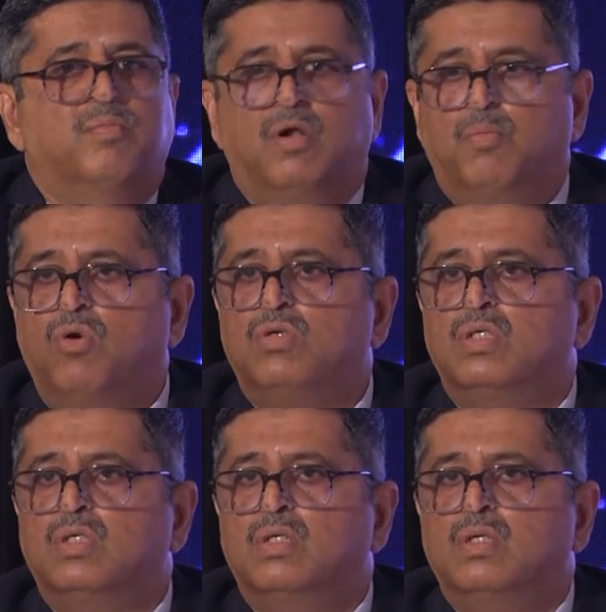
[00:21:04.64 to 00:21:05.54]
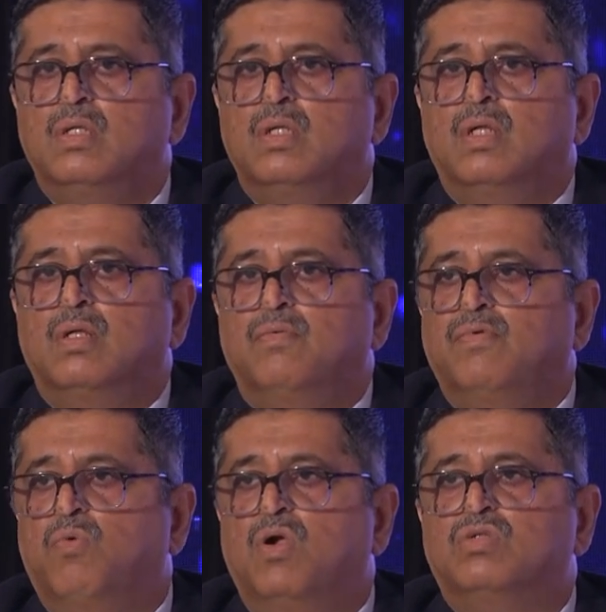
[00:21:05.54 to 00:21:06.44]
promote.
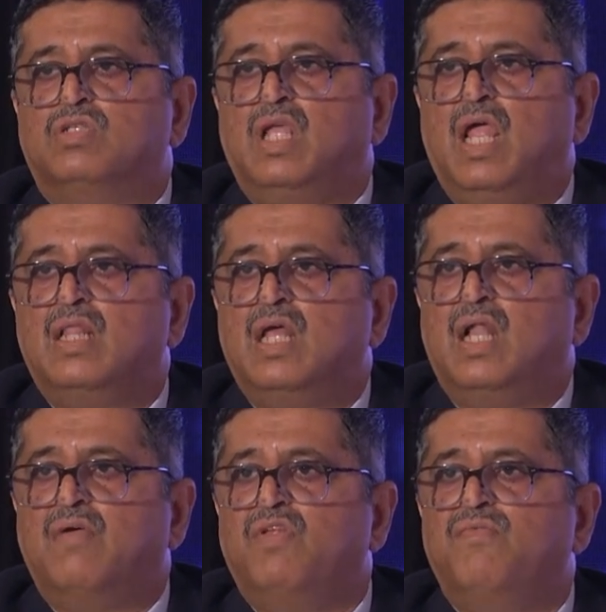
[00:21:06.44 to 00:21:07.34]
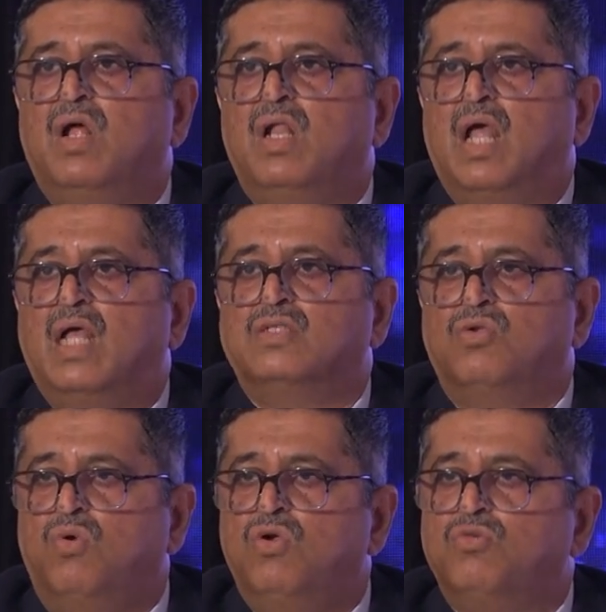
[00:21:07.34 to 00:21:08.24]
We want to say that everyone has a
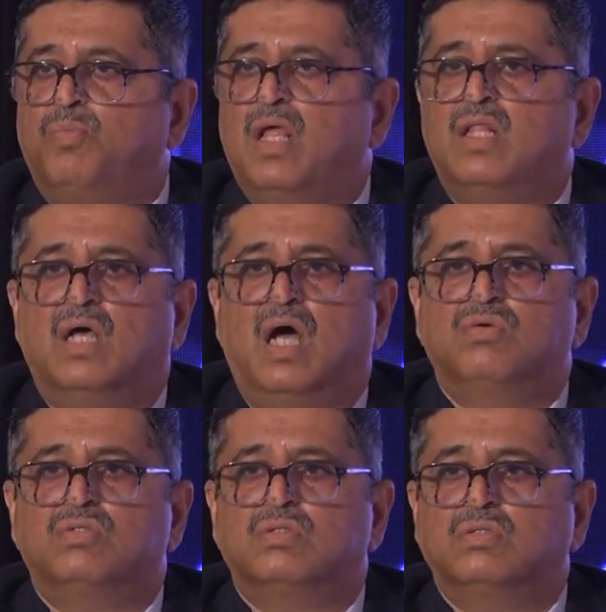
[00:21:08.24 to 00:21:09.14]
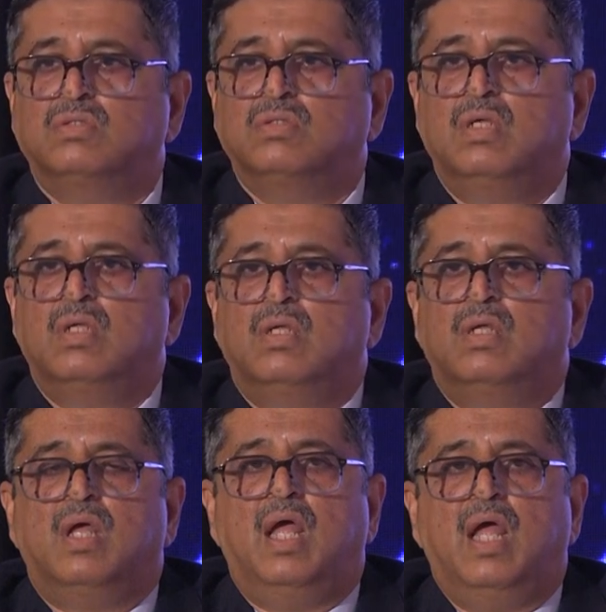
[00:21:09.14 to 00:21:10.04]
role to play in the house.
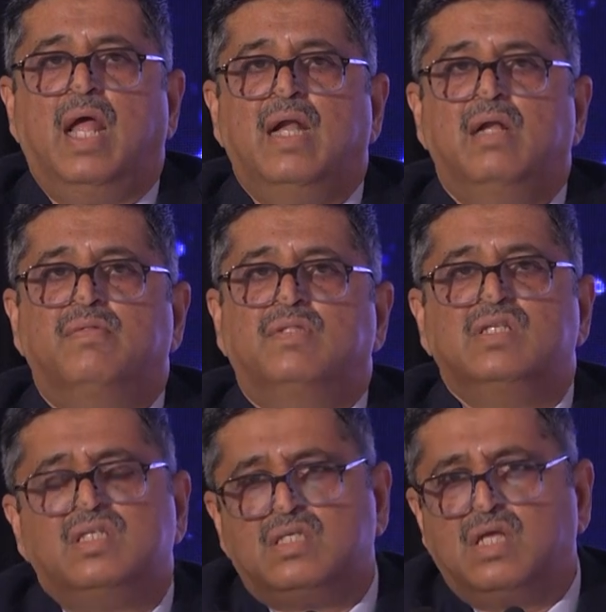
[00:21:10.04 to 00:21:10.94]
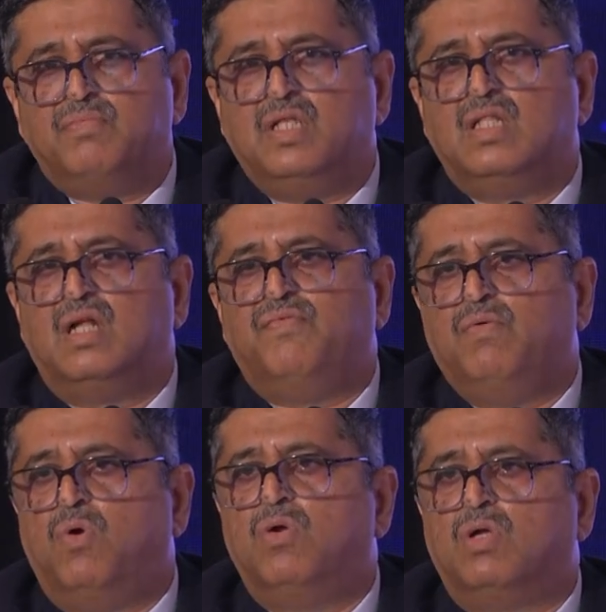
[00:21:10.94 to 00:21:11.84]
And this is something that we
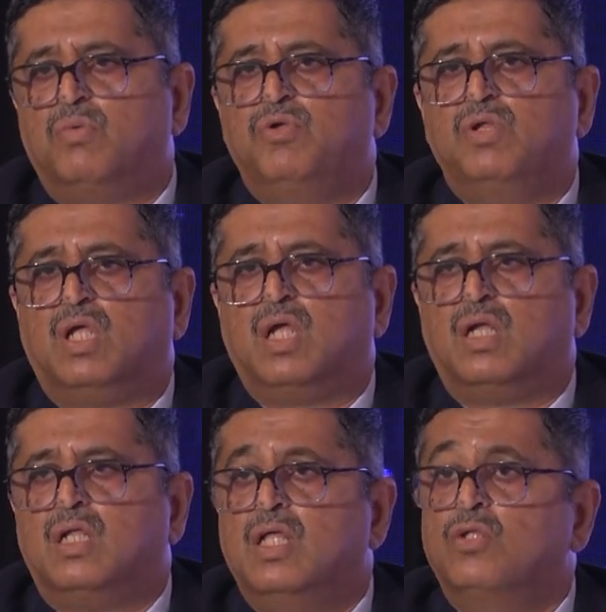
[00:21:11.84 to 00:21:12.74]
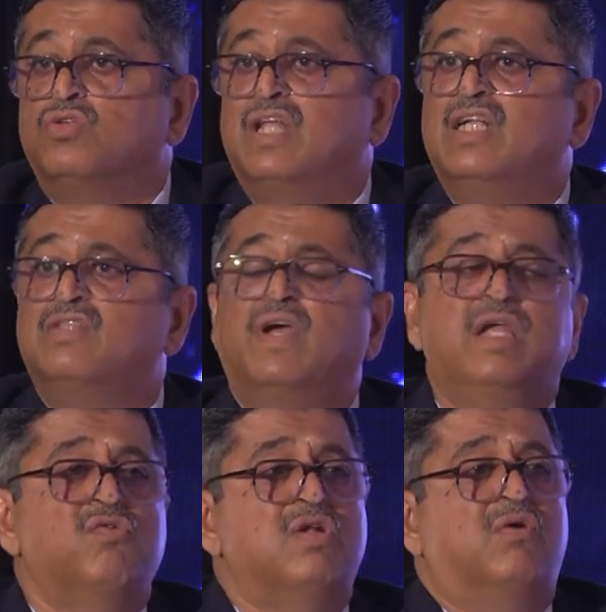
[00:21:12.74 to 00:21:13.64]
want to communicate. So that is why
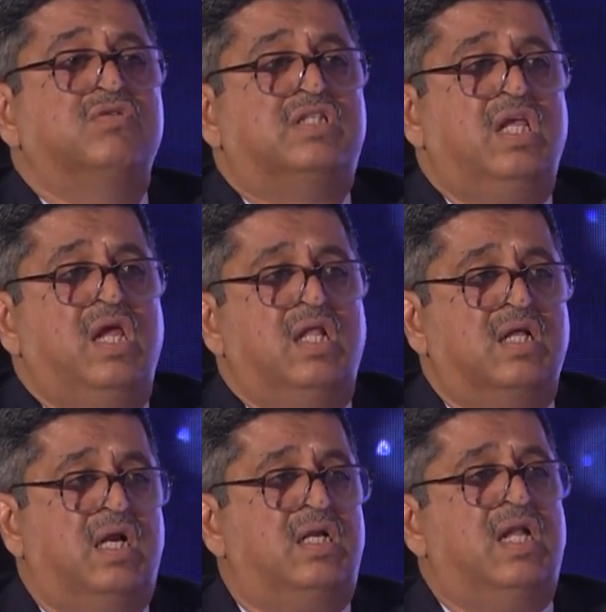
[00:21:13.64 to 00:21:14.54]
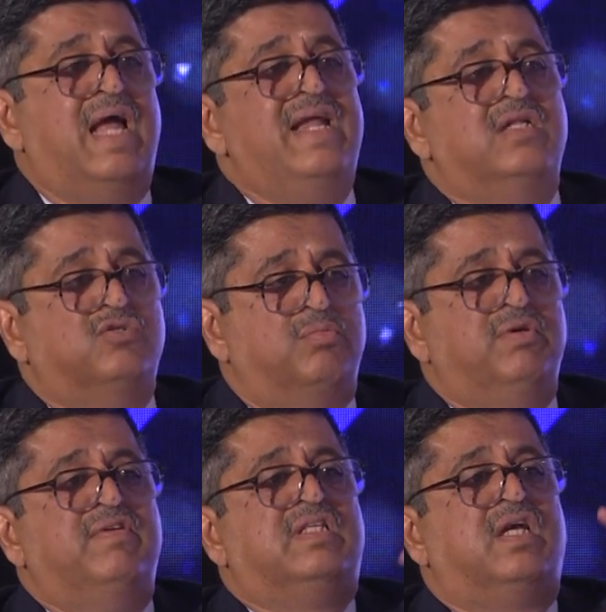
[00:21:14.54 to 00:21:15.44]
you now see that line, jo
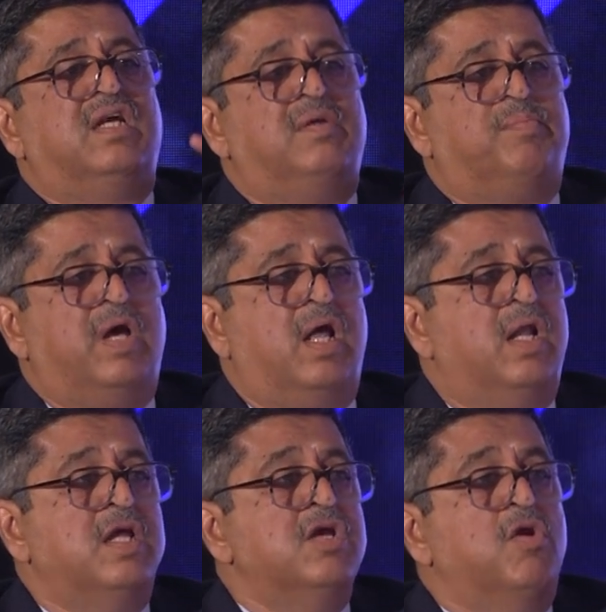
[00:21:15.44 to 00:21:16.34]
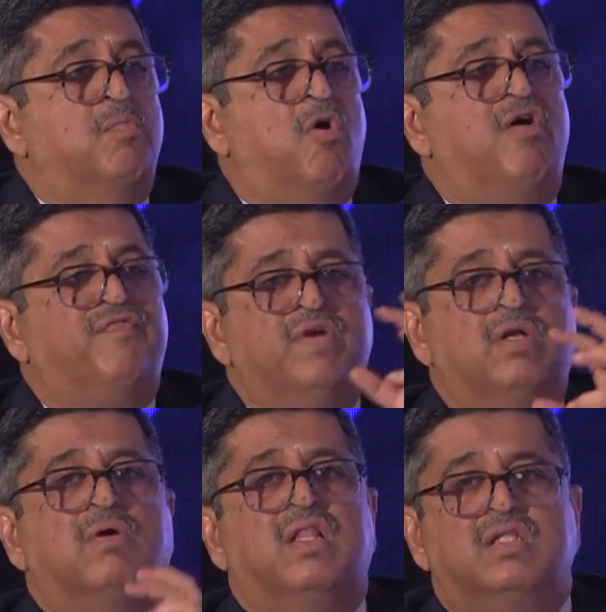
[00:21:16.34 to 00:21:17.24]
biwi se kare pyar, morph
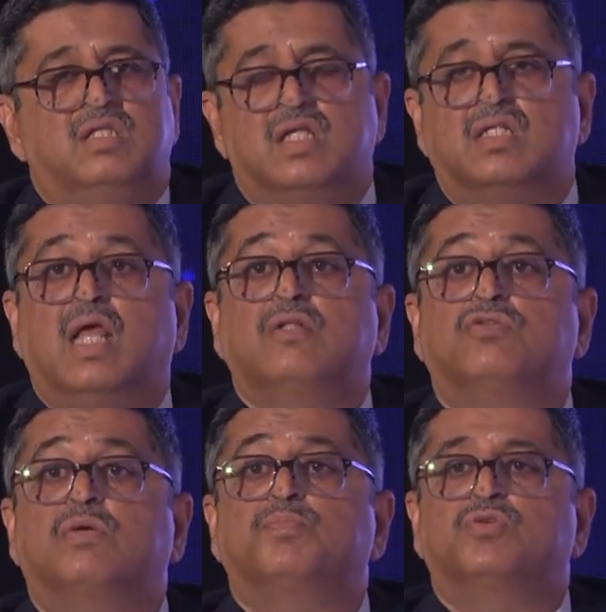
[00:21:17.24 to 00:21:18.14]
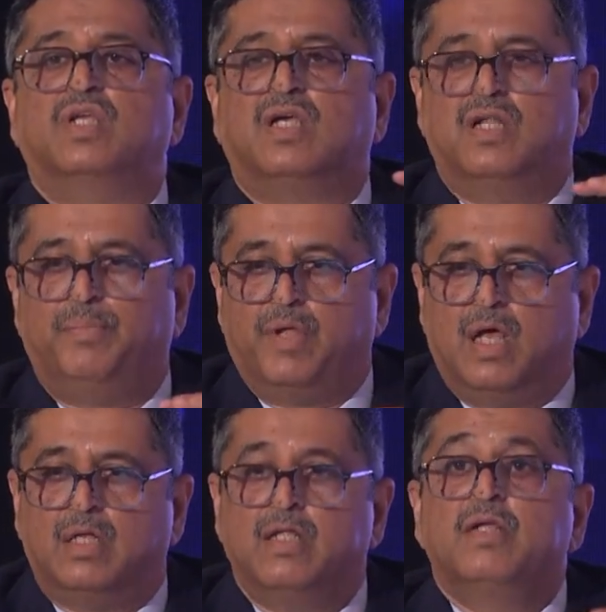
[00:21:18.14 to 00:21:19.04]
into other things like jo apno se kare pyar,